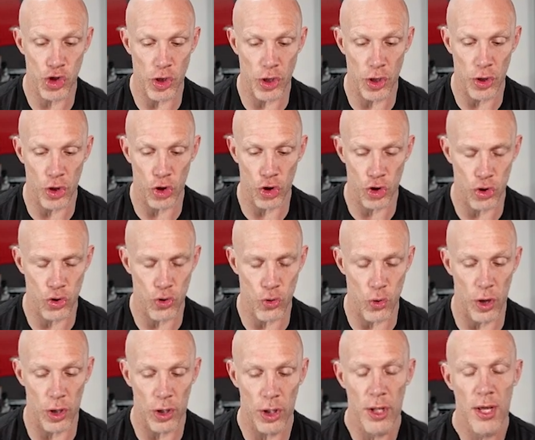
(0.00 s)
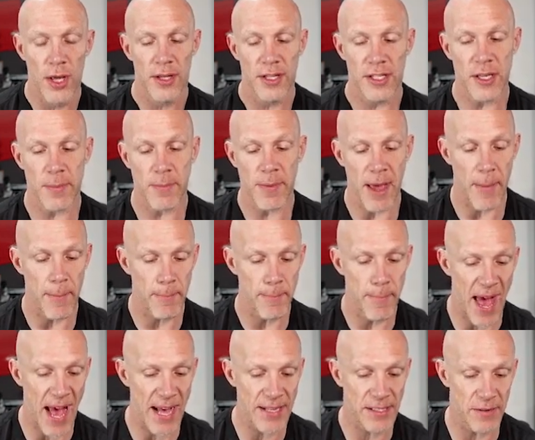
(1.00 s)
you can control. This can be a
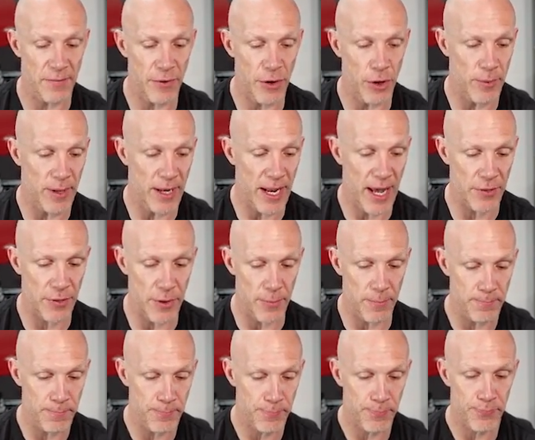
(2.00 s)
massive human anthem.